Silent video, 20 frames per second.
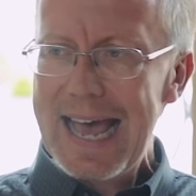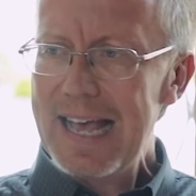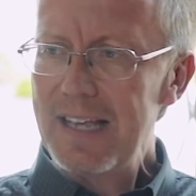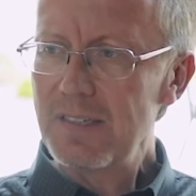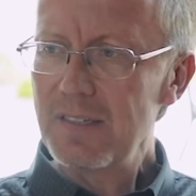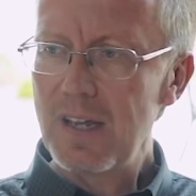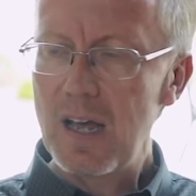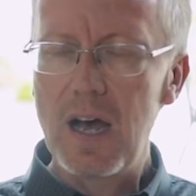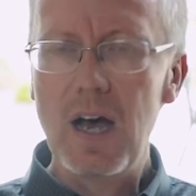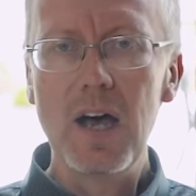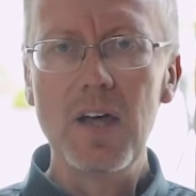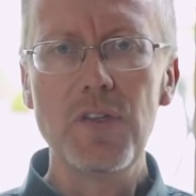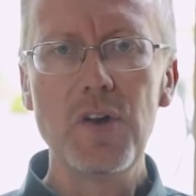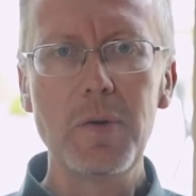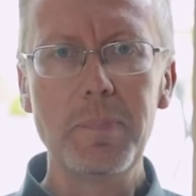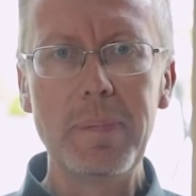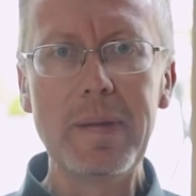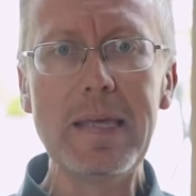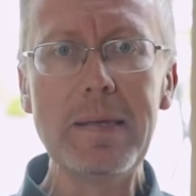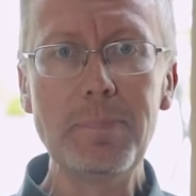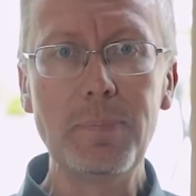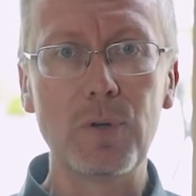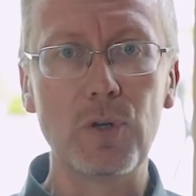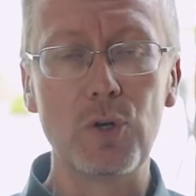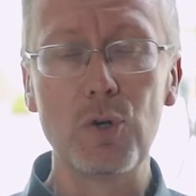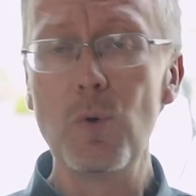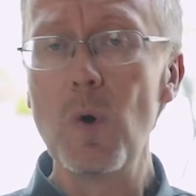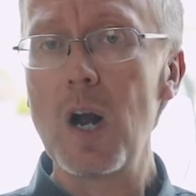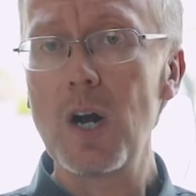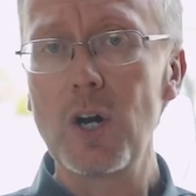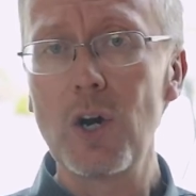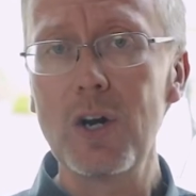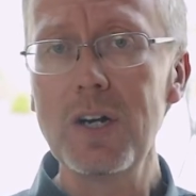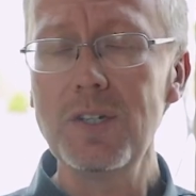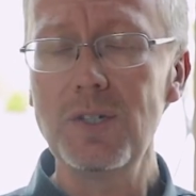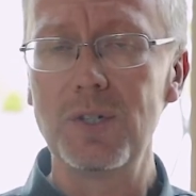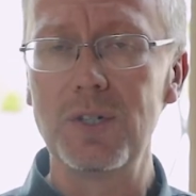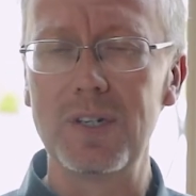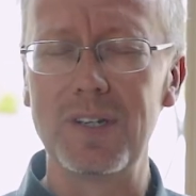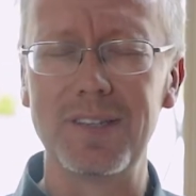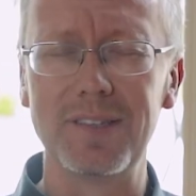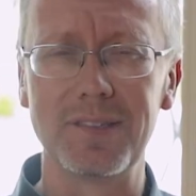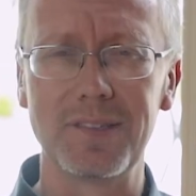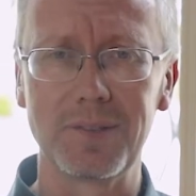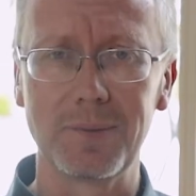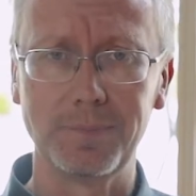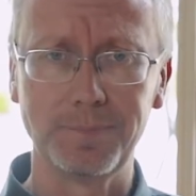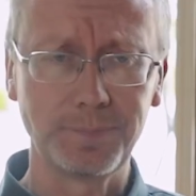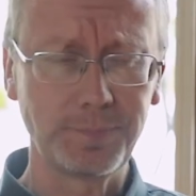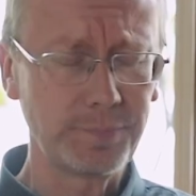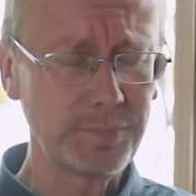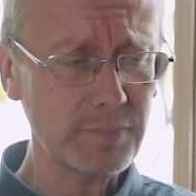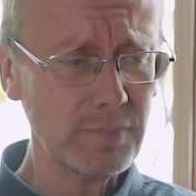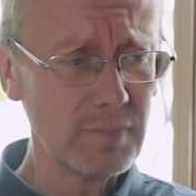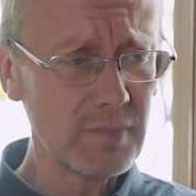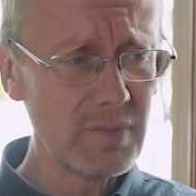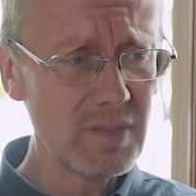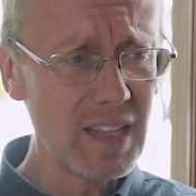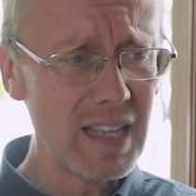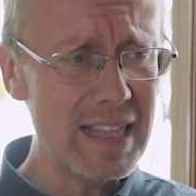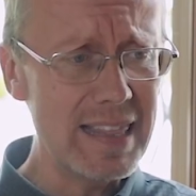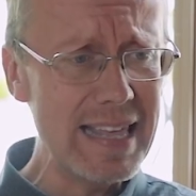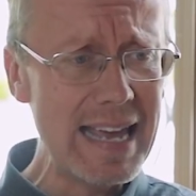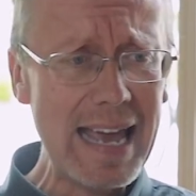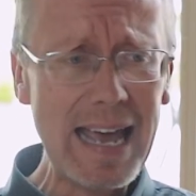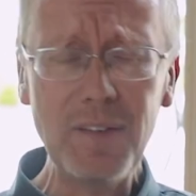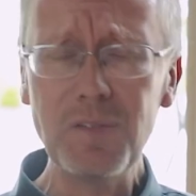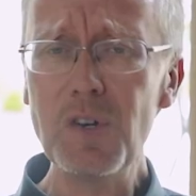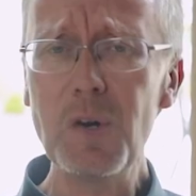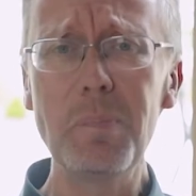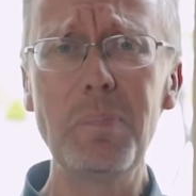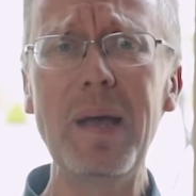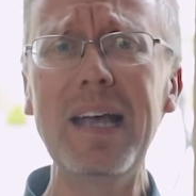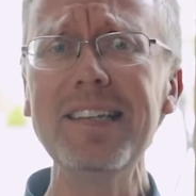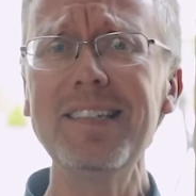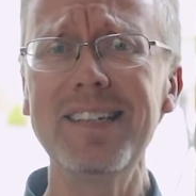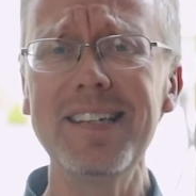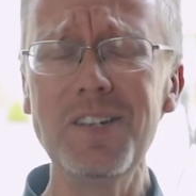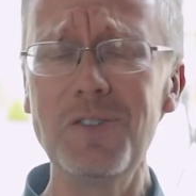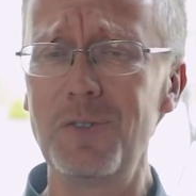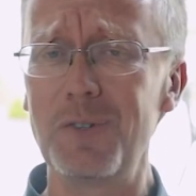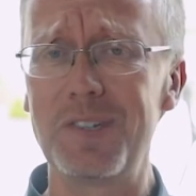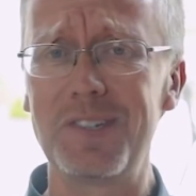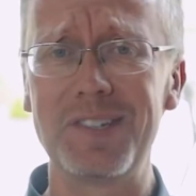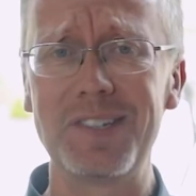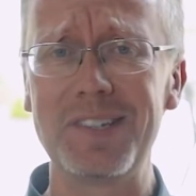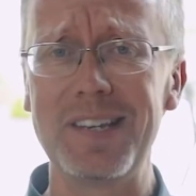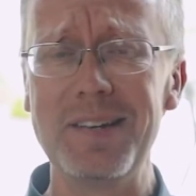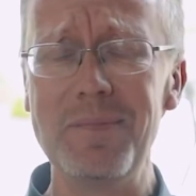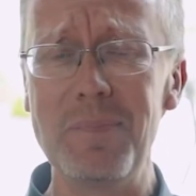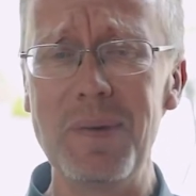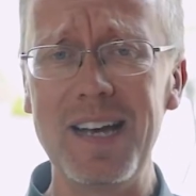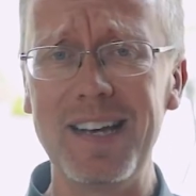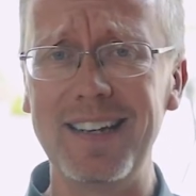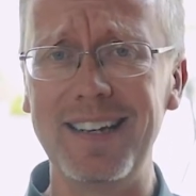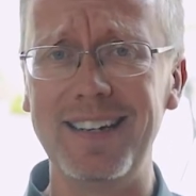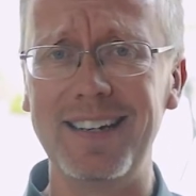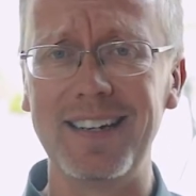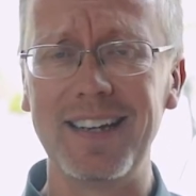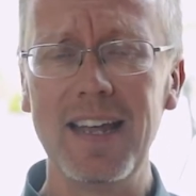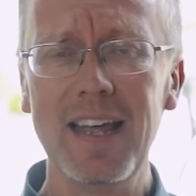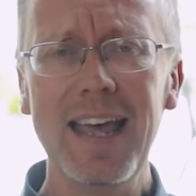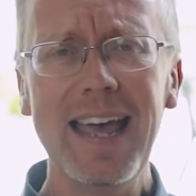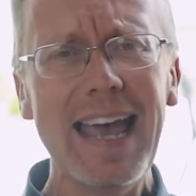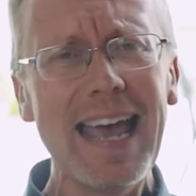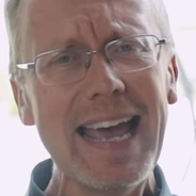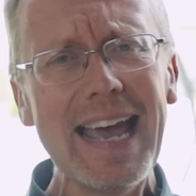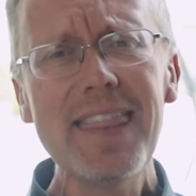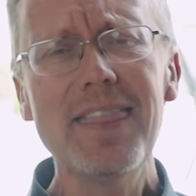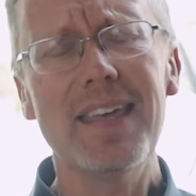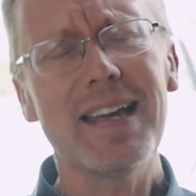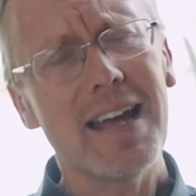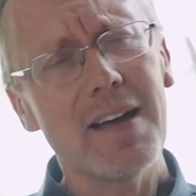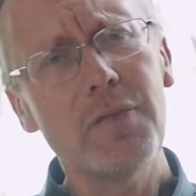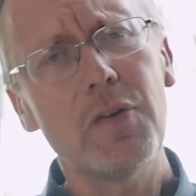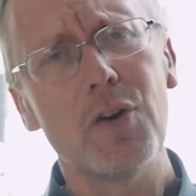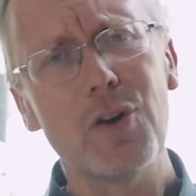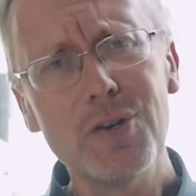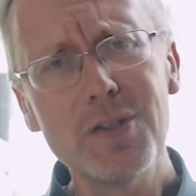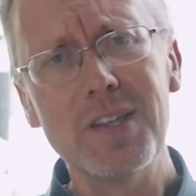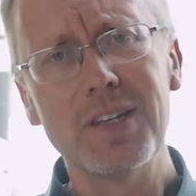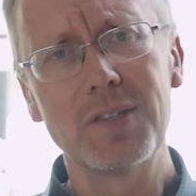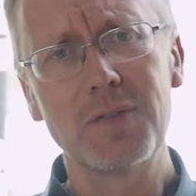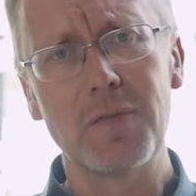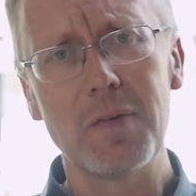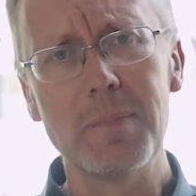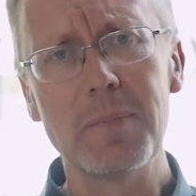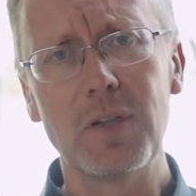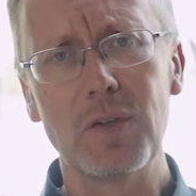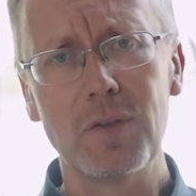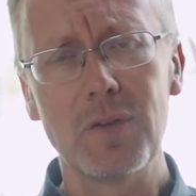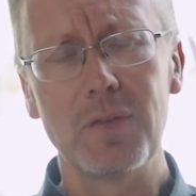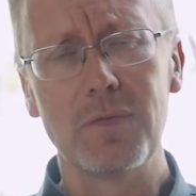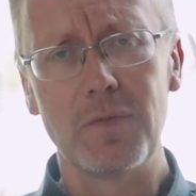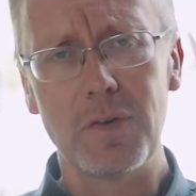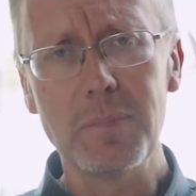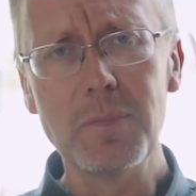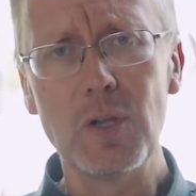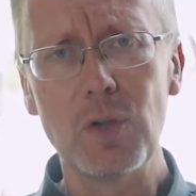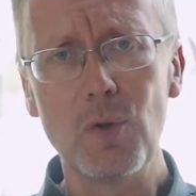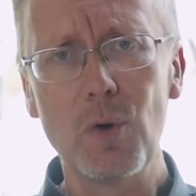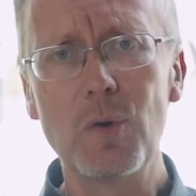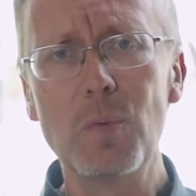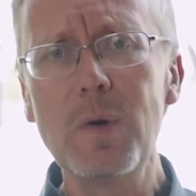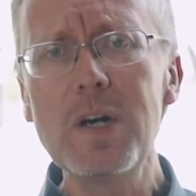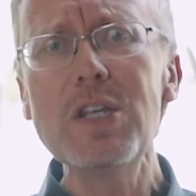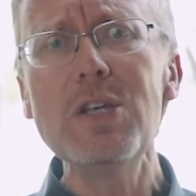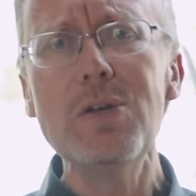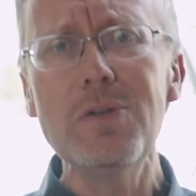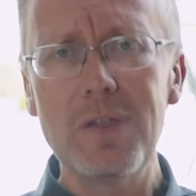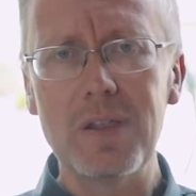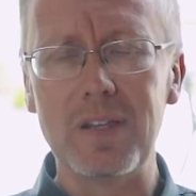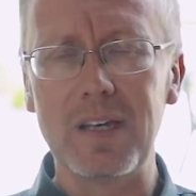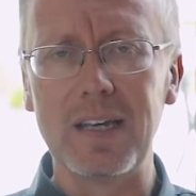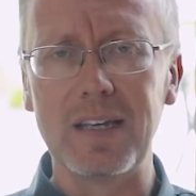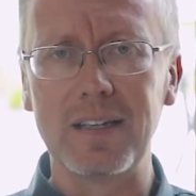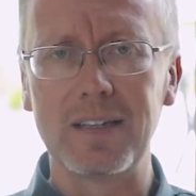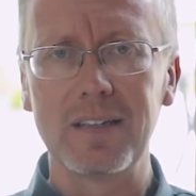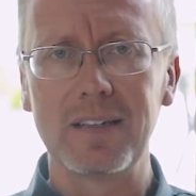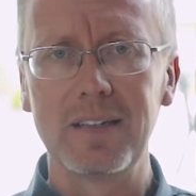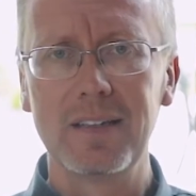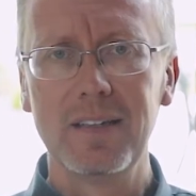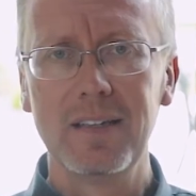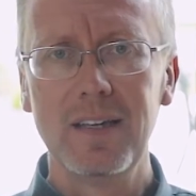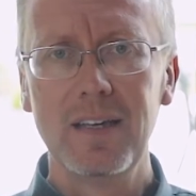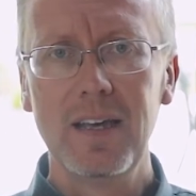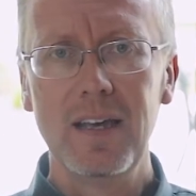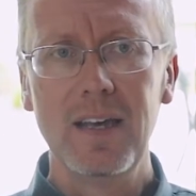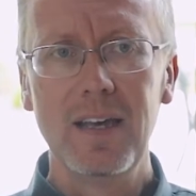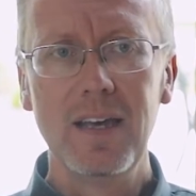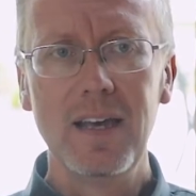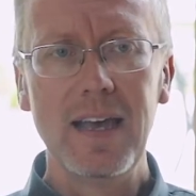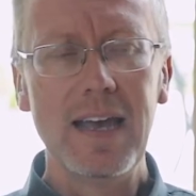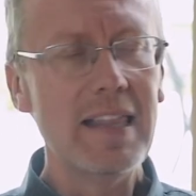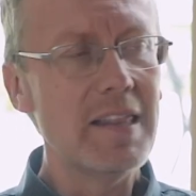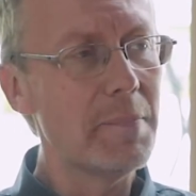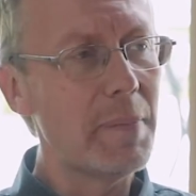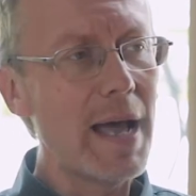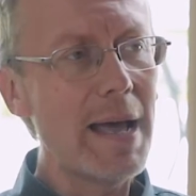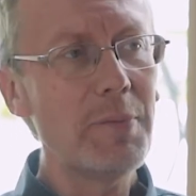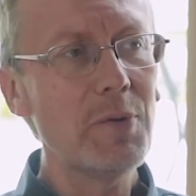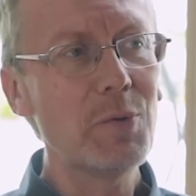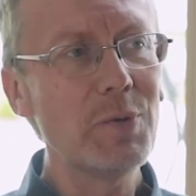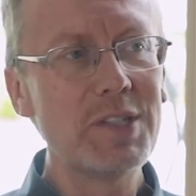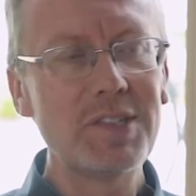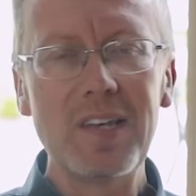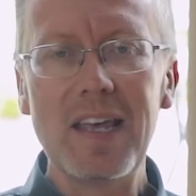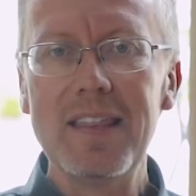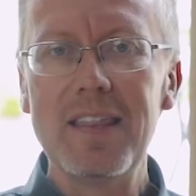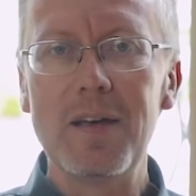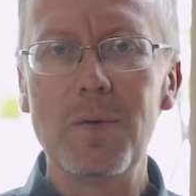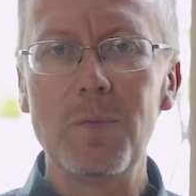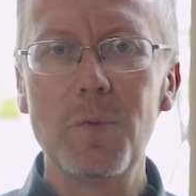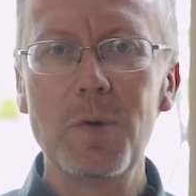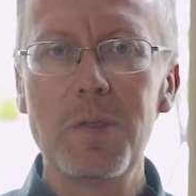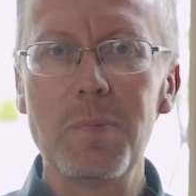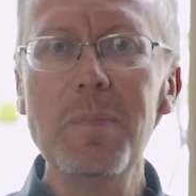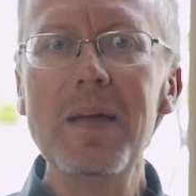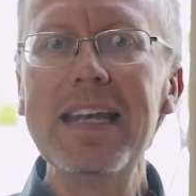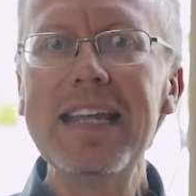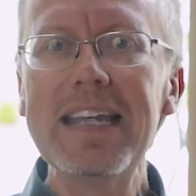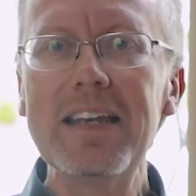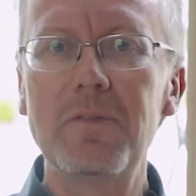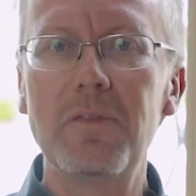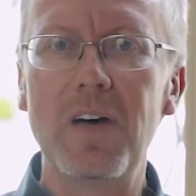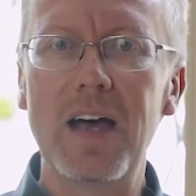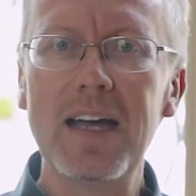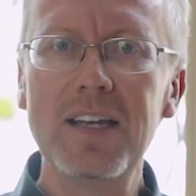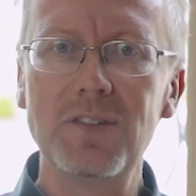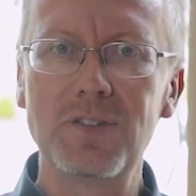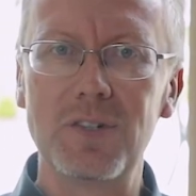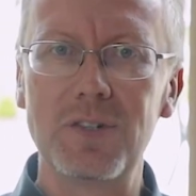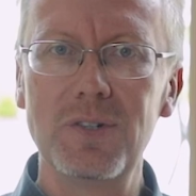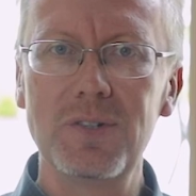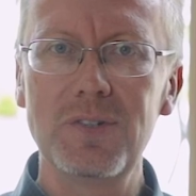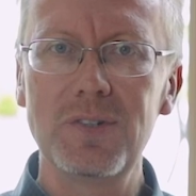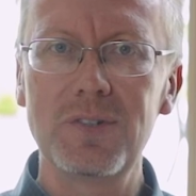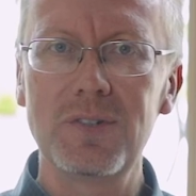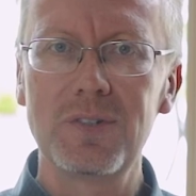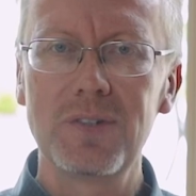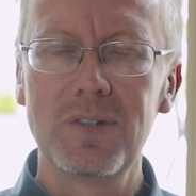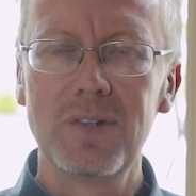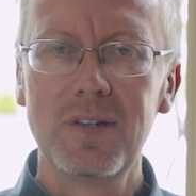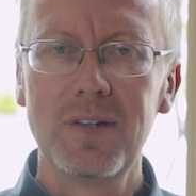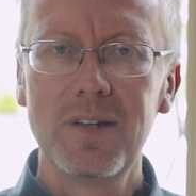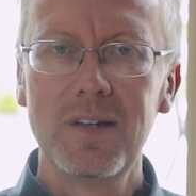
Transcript: ask other people who are Christians that have your best interests in mind. Hey, I think I've heard this from the Lord. What do you think? And the Bible would say that with many advisors,